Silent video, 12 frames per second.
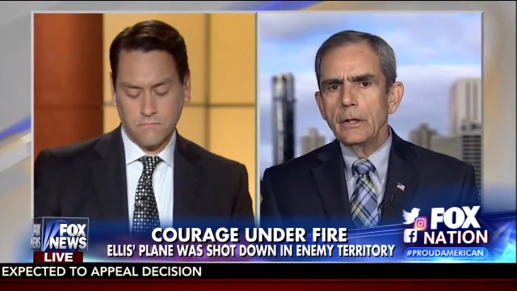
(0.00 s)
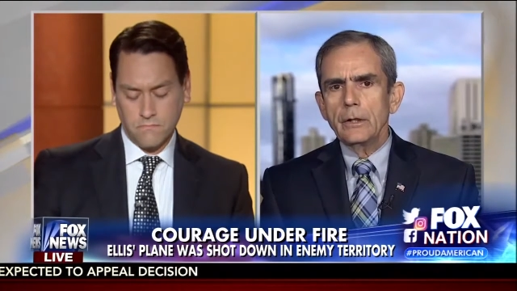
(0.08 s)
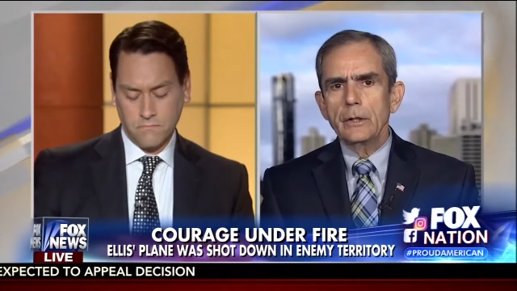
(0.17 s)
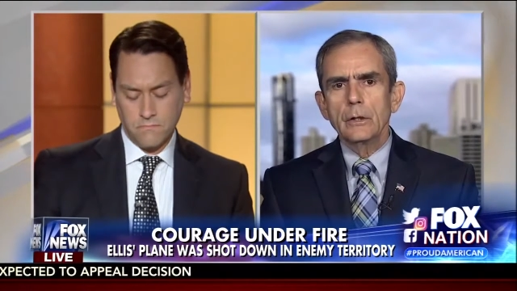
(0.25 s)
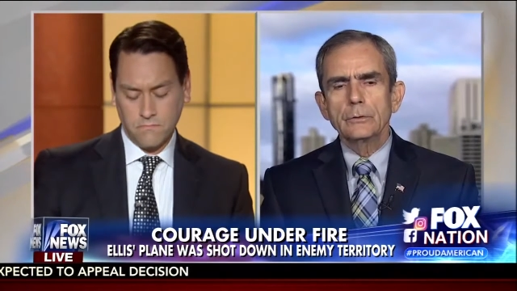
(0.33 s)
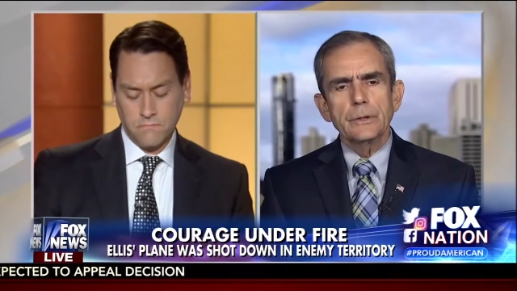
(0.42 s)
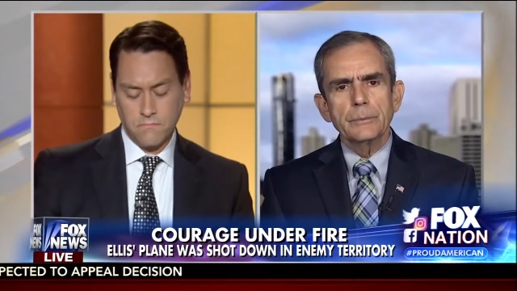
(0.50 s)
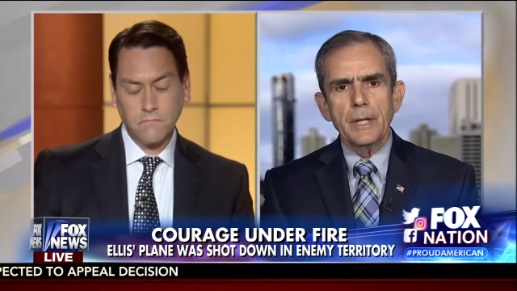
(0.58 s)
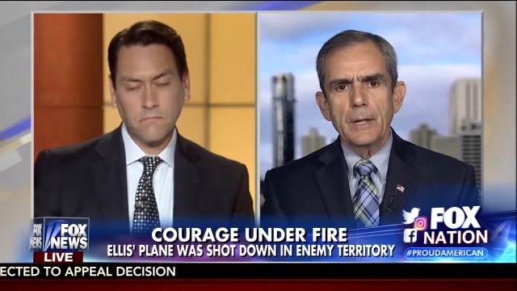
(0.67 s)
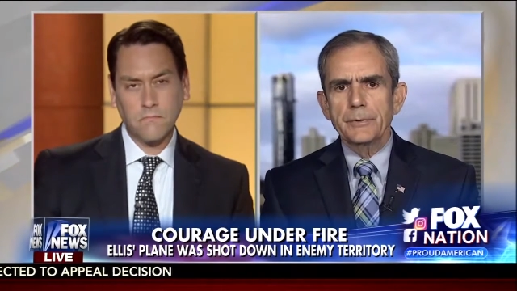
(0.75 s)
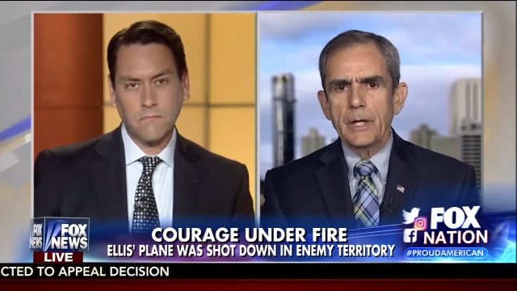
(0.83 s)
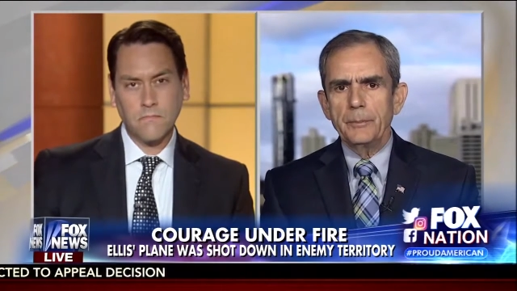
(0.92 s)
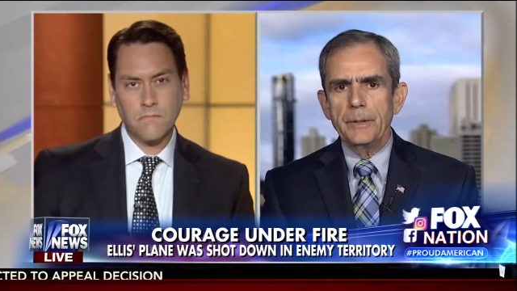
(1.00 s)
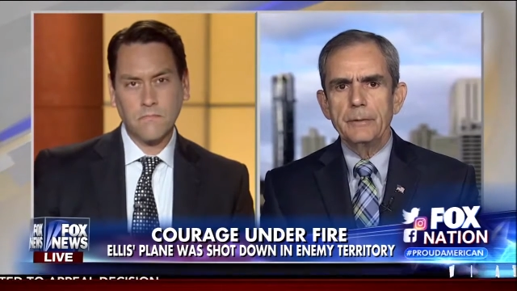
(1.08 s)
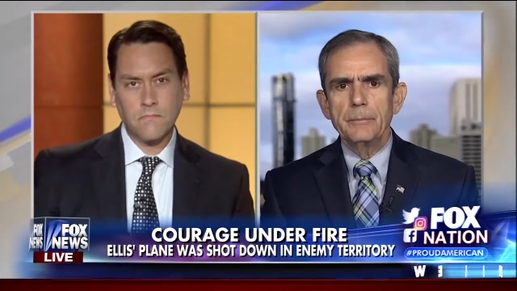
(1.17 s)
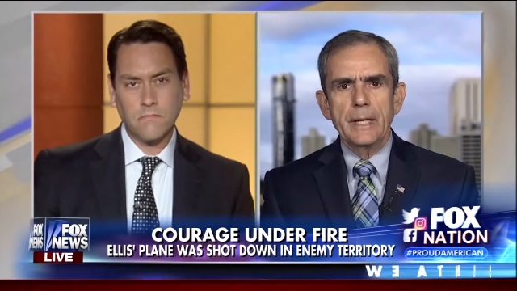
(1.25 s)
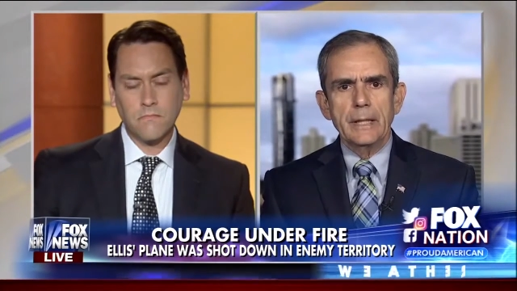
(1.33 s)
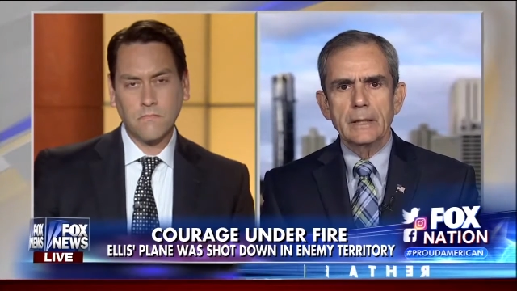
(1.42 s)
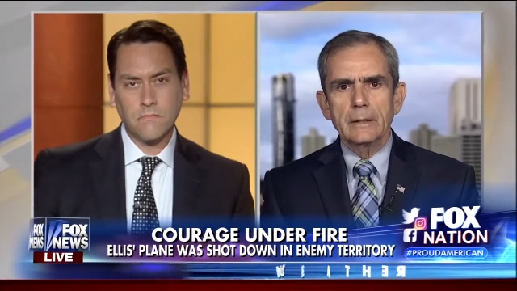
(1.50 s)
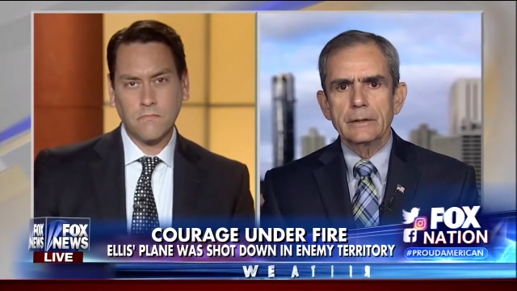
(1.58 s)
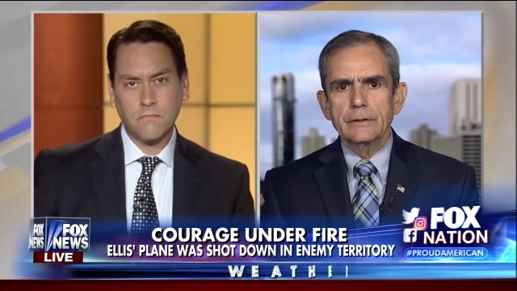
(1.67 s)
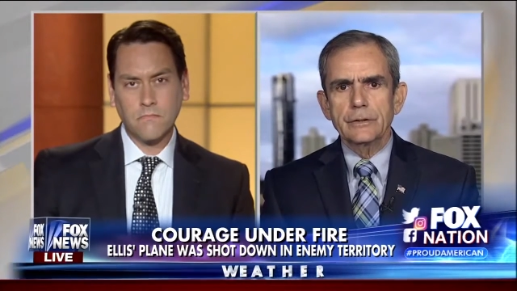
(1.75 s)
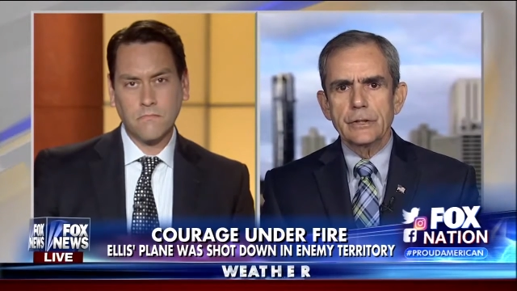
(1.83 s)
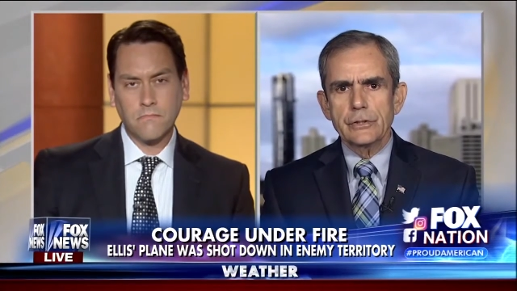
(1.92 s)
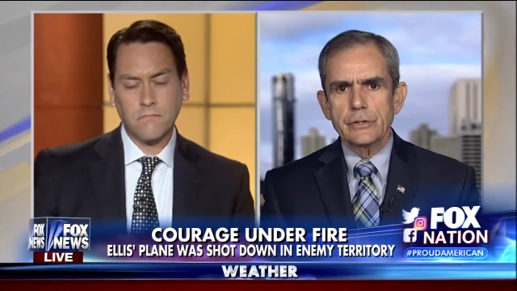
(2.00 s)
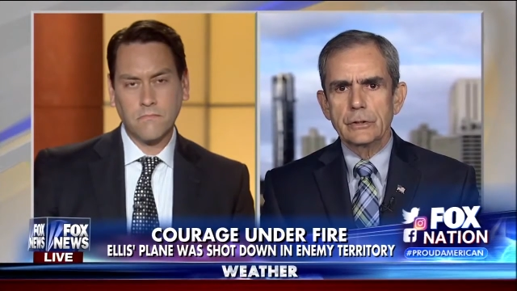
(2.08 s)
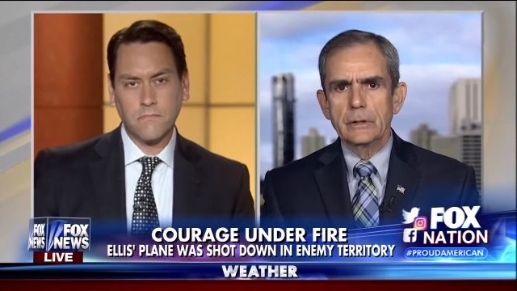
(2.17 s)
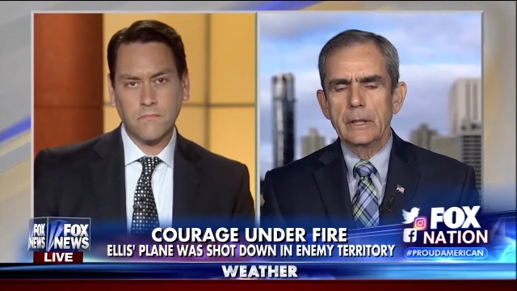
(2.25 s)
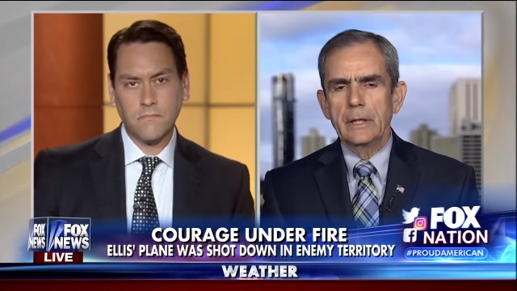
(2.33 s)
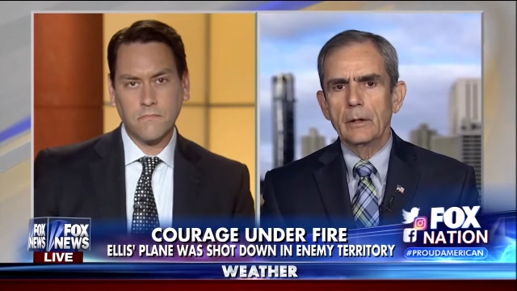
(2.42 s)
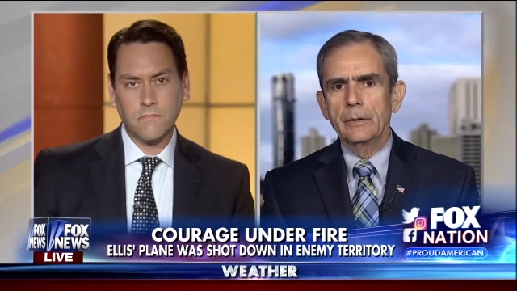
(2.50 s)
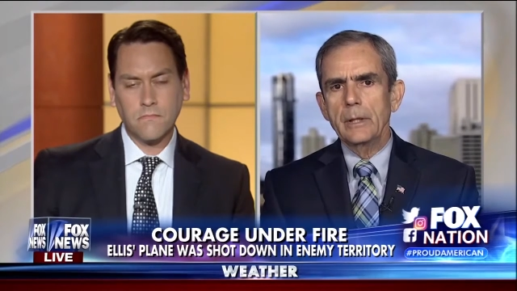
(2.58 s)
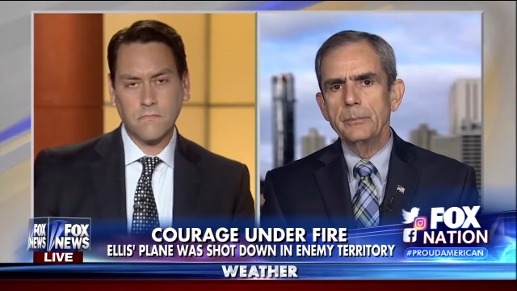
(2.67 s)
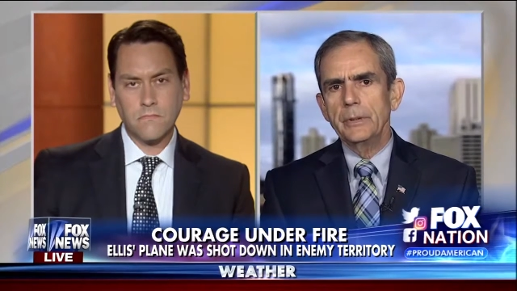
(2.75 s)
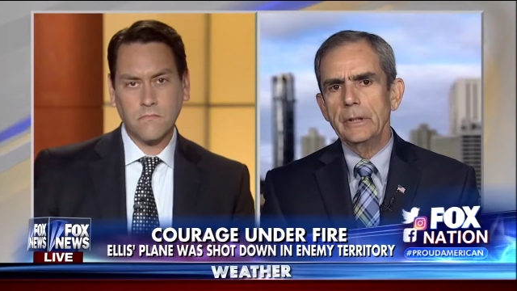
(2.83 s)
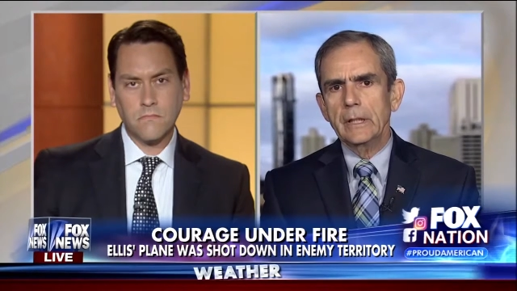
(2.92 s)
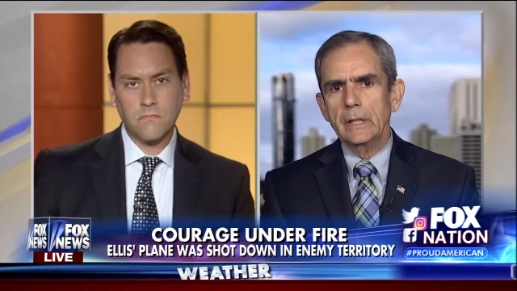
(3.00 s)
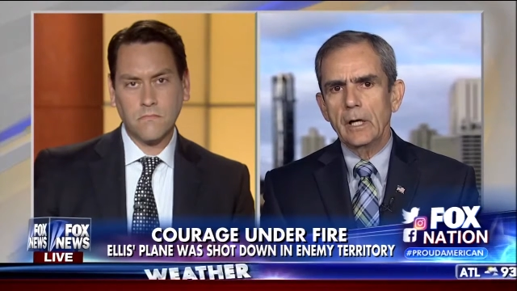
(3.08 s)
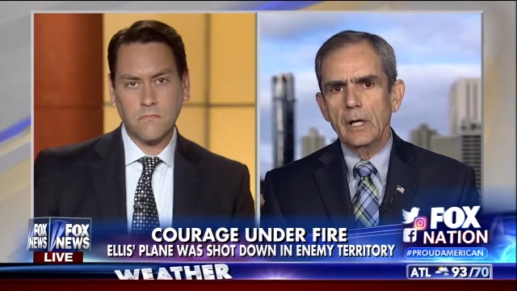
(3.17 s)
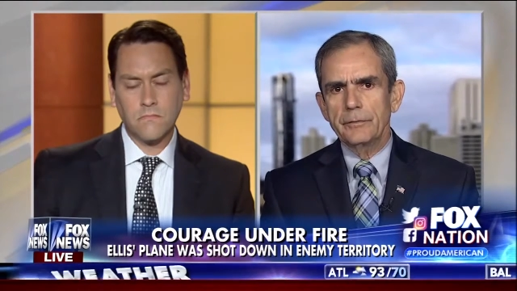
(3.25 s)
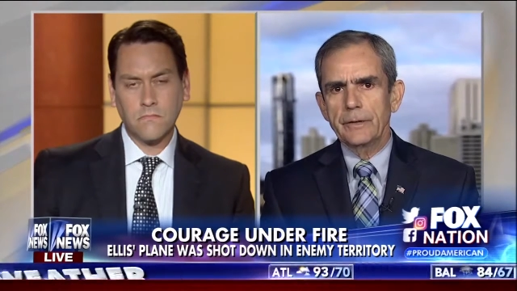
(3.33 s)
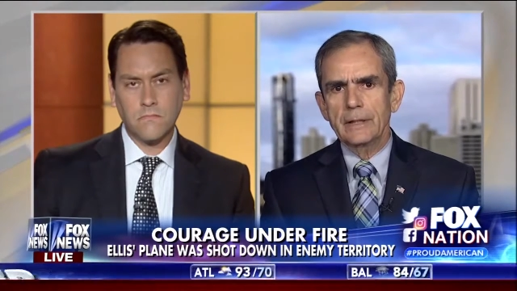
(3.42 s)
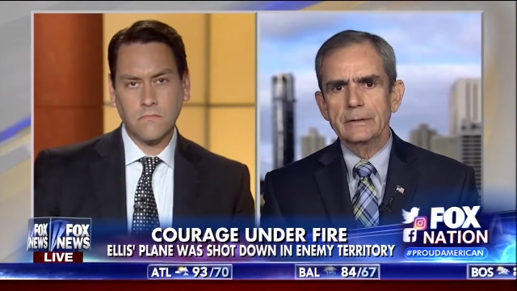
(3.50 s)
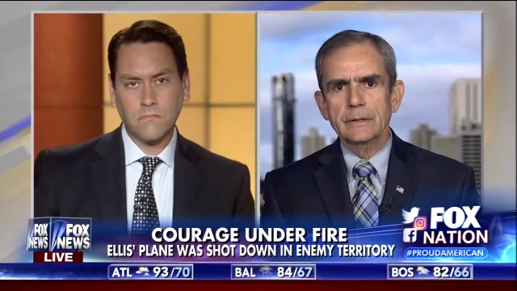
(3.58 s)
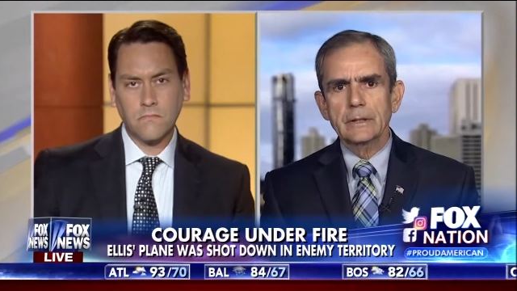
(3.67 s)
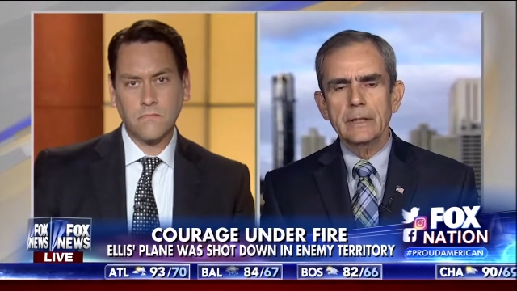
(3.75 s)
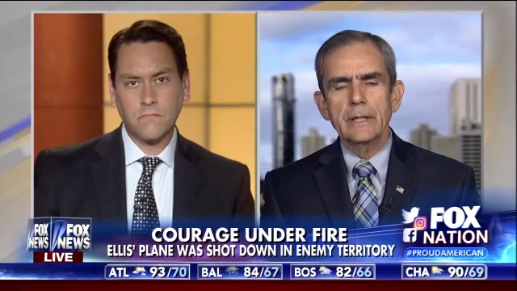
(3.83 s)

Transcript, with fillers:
Speaker 1: You know, sometimes I'll be making a decision and I'll keep putting it off and I'll say,